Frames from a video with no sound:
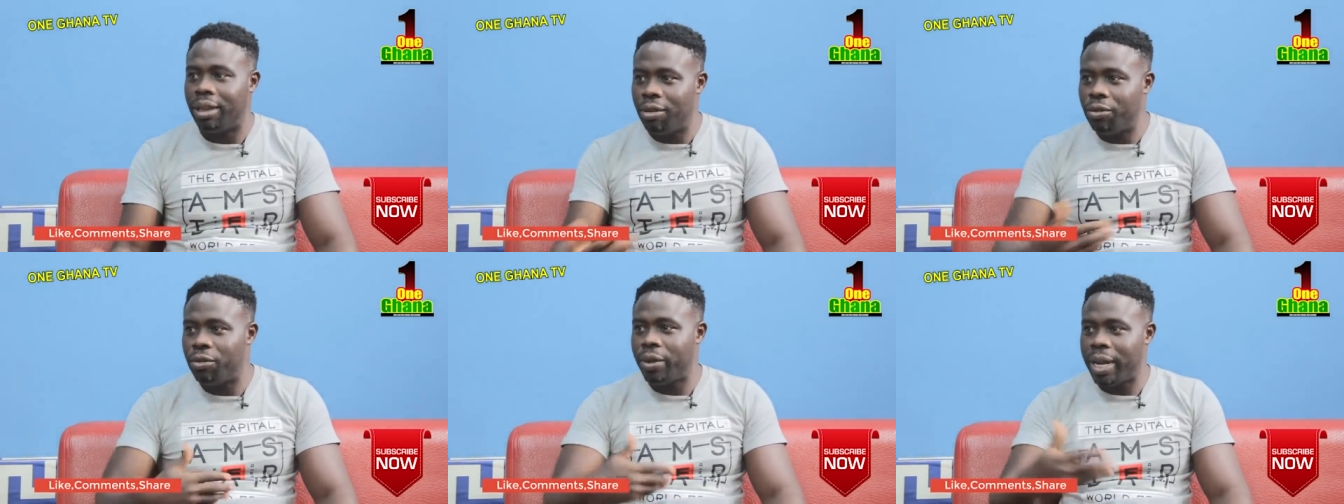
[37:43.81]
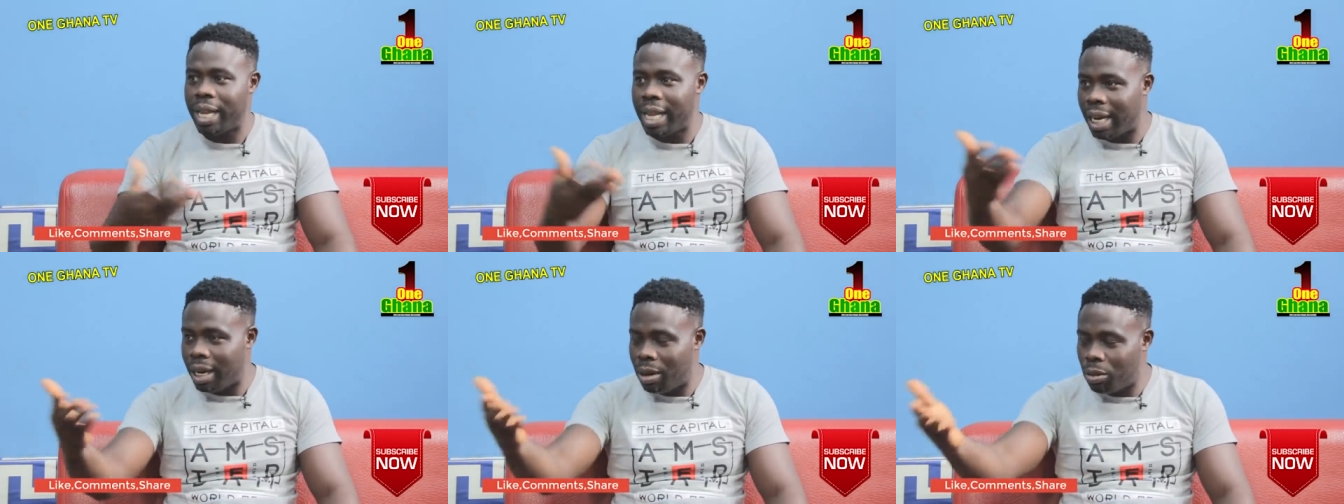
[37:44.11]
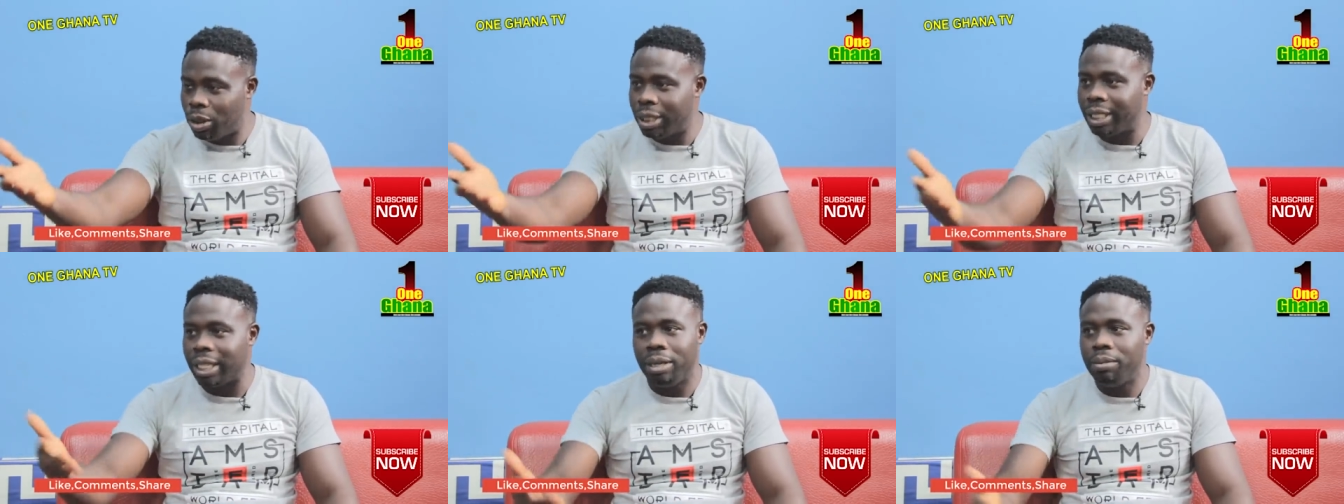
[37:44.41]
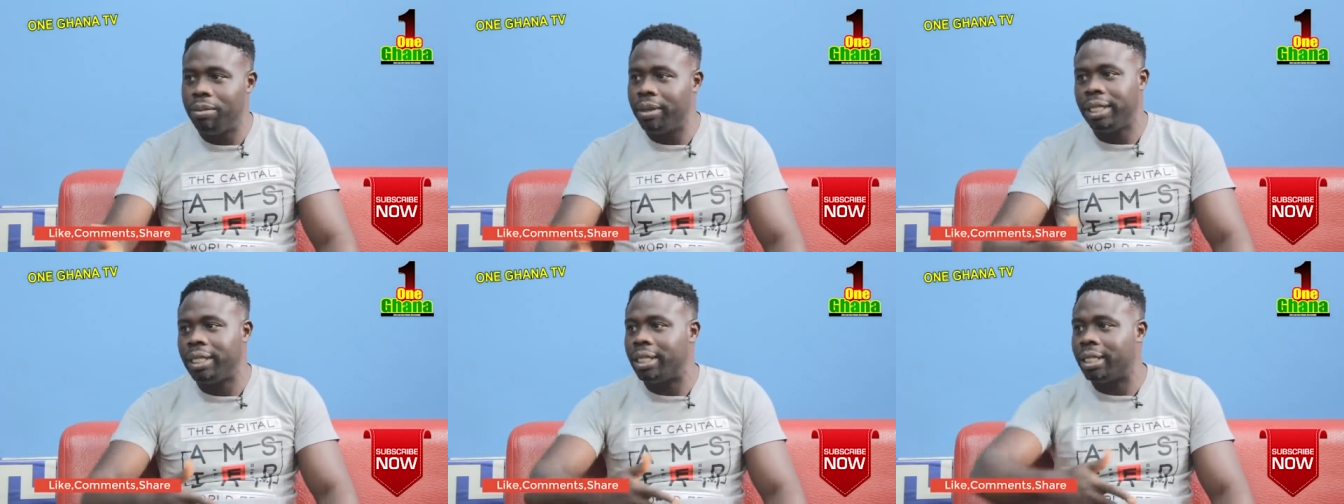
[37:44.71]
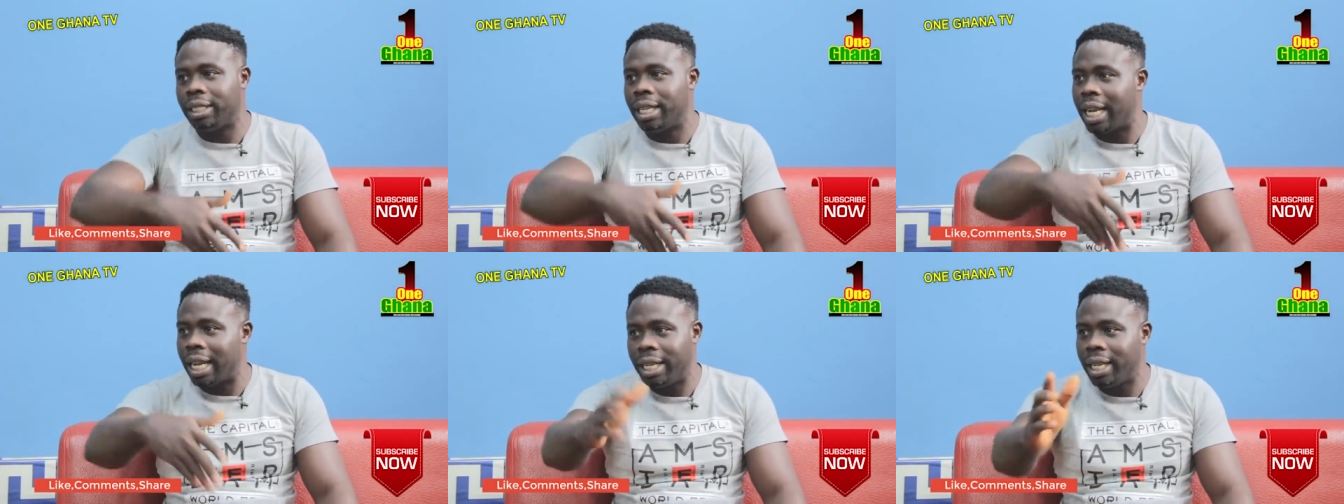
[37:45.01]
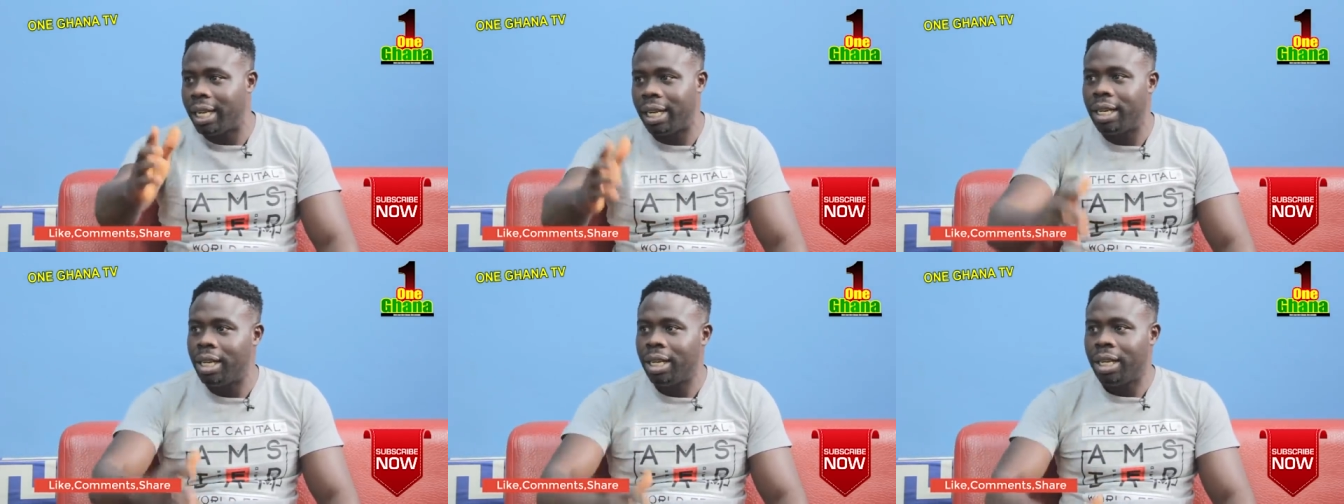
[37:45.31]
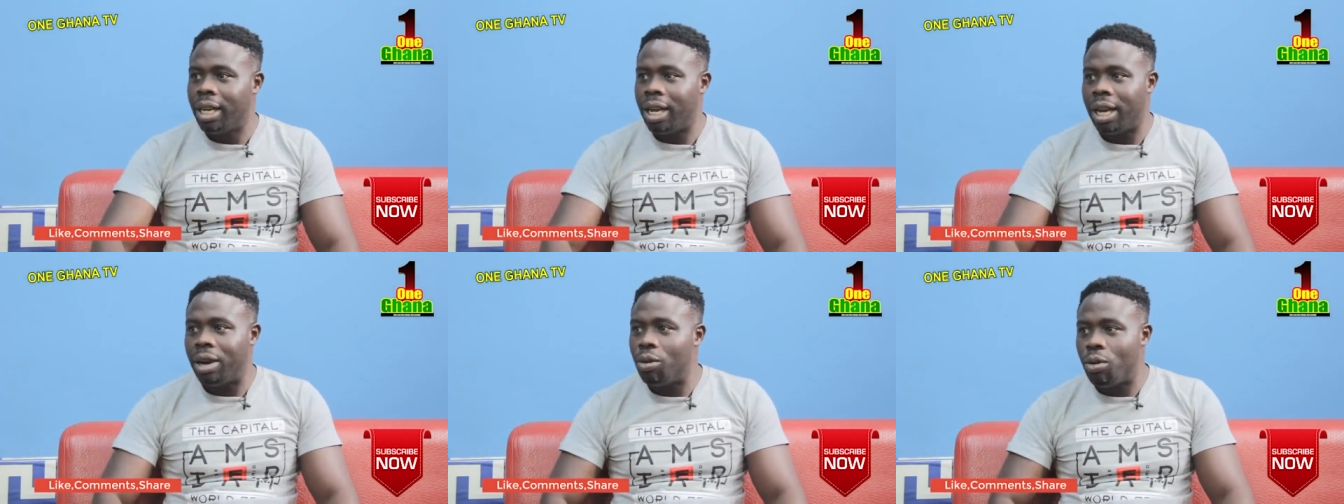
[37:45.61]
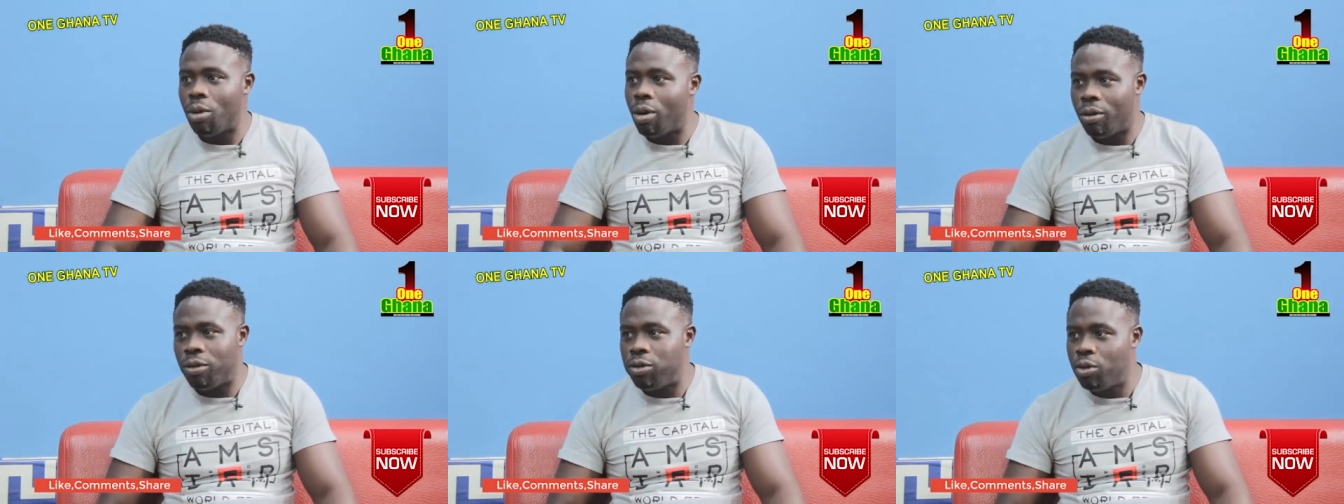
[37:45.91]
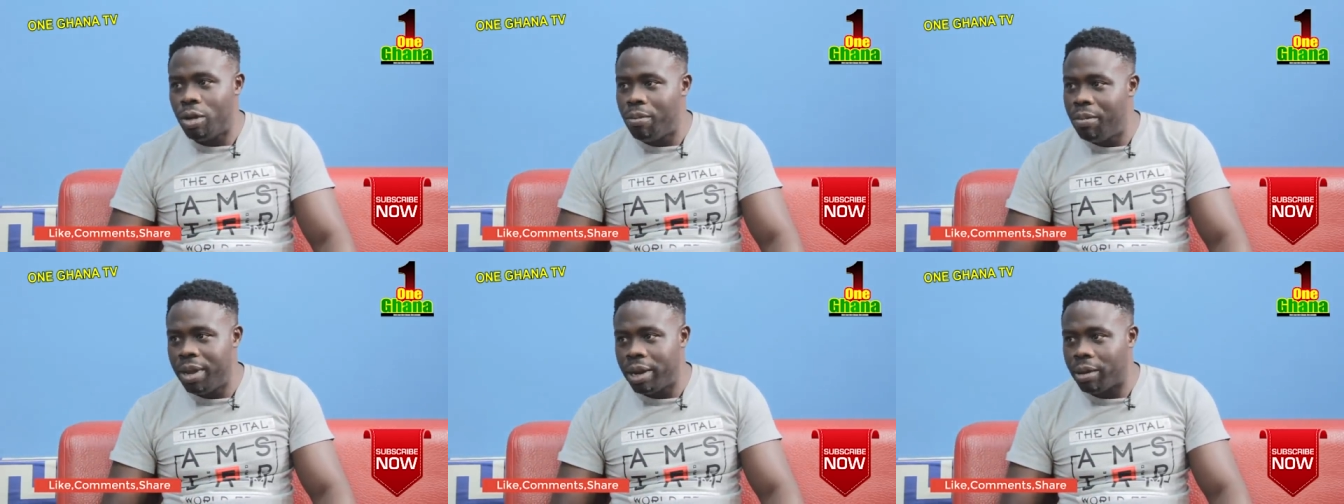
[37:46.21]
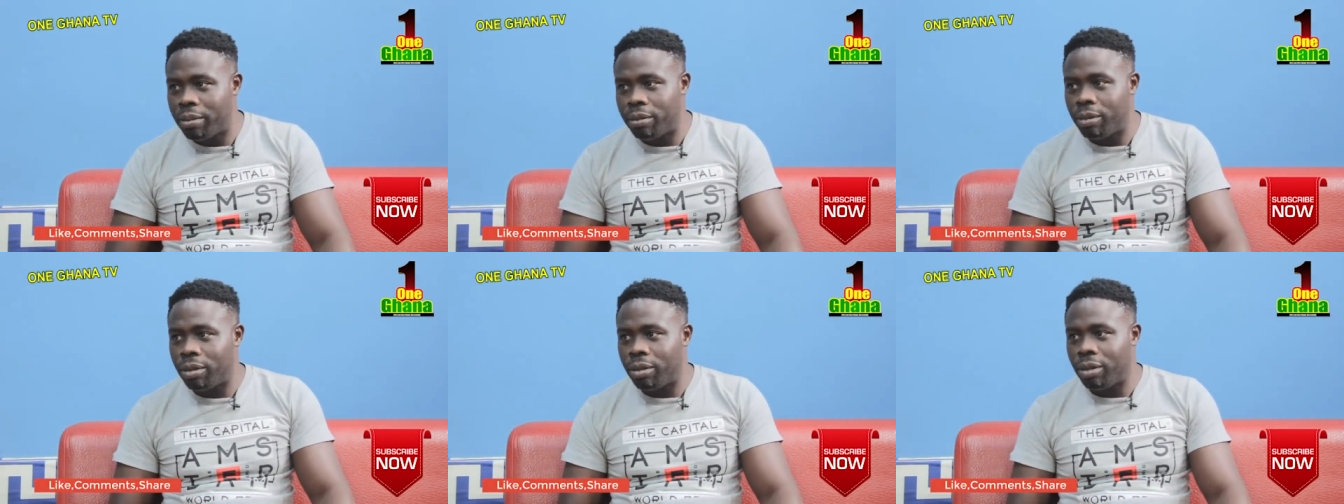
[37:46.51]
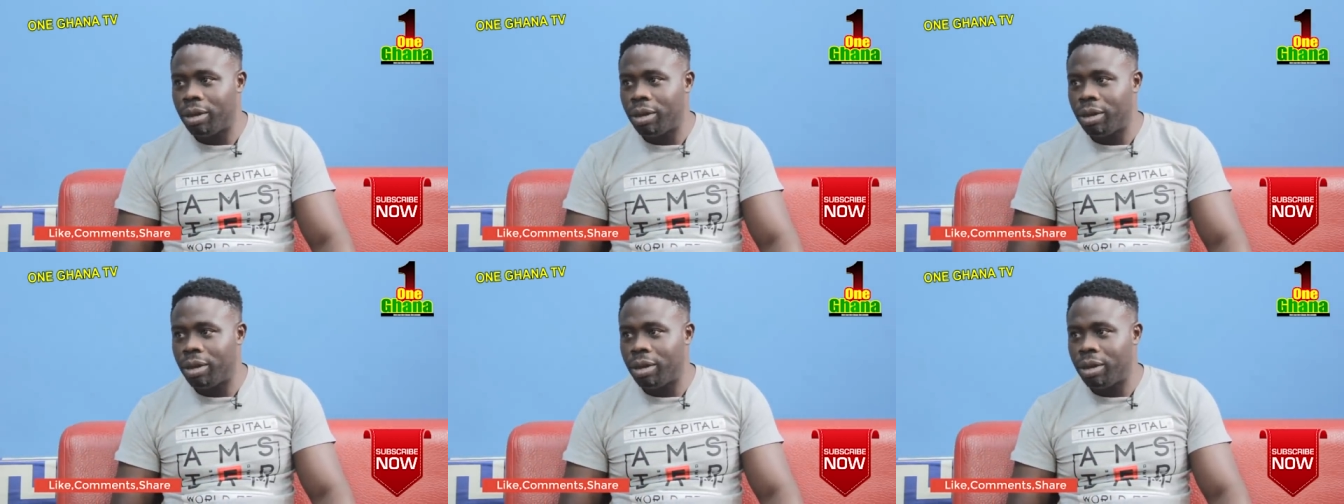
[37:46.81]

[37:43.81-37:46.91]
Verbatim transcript: Ye free ye no celebrities na nye enkorfo bi no.